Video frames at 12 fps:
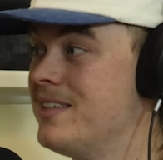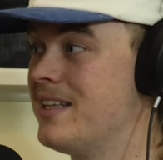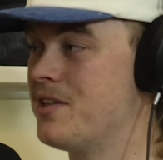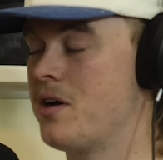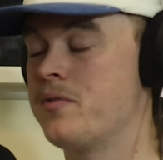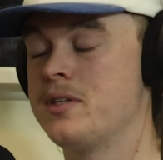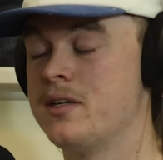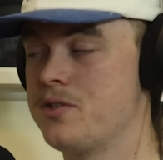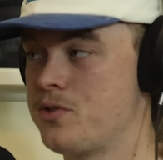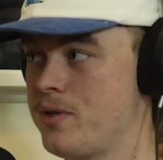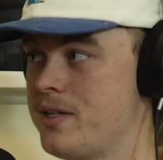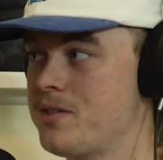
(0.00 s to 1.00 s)
There's obviously a
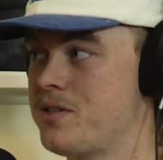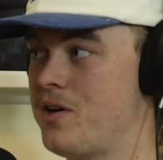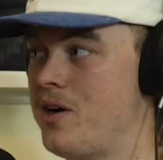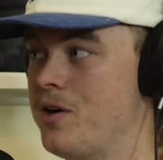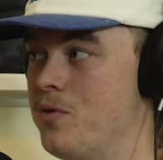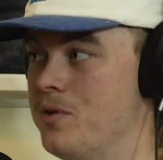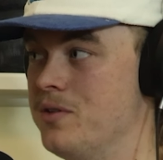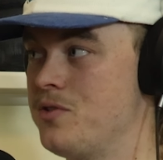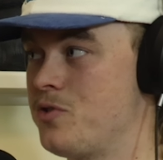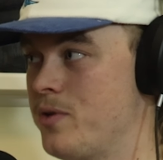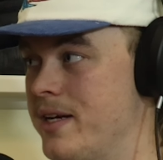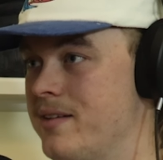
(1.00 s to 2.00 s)
street style and
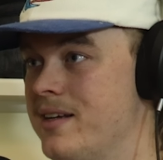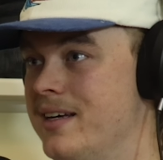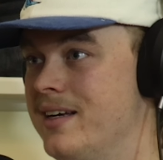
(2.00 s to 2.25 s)
street